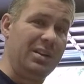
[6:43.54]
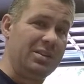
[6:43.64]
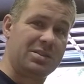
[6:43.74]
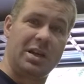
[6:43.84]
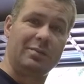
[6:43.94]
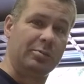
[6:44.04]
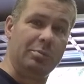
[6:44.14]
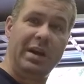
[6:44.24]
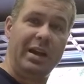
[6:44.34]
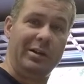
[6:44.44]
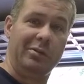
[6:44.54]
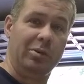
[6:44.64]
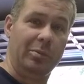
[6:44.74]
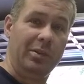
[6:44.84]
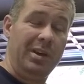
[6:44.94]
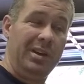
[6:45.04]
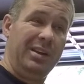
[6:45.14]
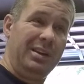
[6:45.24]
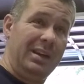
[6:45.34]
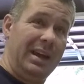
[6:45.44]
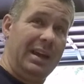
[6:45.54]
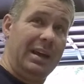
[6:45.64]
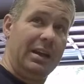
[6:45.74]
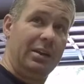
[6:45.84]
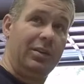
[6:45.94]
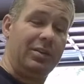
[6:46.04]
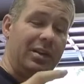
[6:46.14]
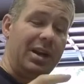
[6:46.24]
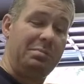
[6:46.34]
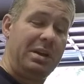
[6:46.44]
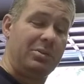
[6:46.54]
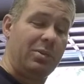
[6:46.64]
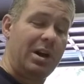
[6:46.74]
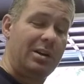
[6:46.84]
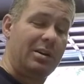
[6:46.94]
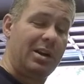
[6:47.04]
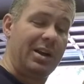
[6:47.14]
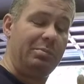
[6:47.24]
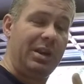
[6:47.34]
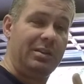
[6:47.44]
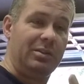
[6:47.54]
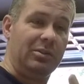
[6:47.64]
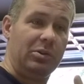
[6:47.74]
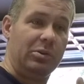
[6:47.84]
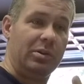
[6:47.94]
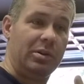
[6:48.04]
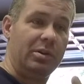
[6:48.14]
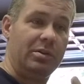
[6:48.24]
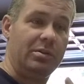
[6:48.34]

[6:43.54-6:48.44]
scuff them and paint over them. And since I got to paint the rocker, I got to paint the lower